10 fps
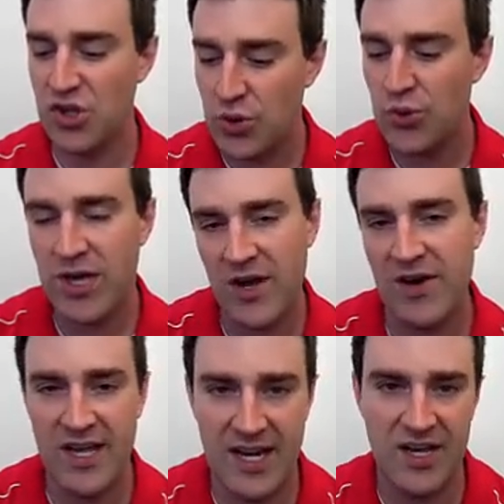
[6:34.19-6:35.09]

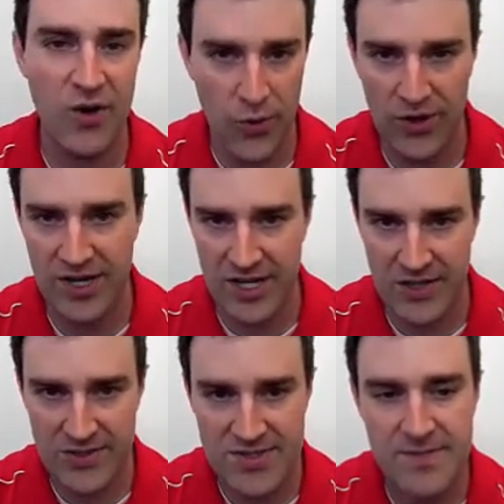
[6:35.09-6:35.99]
eukaryotic
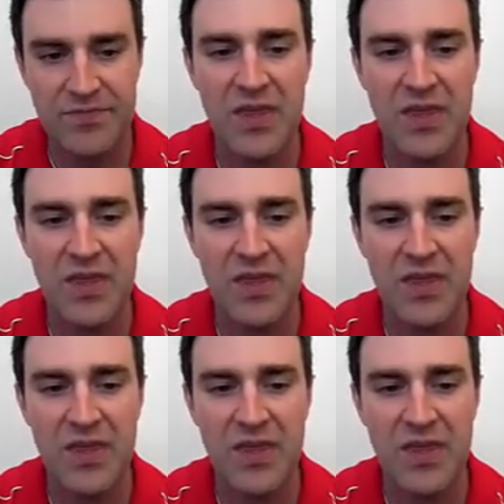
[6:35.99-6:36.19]
organelles.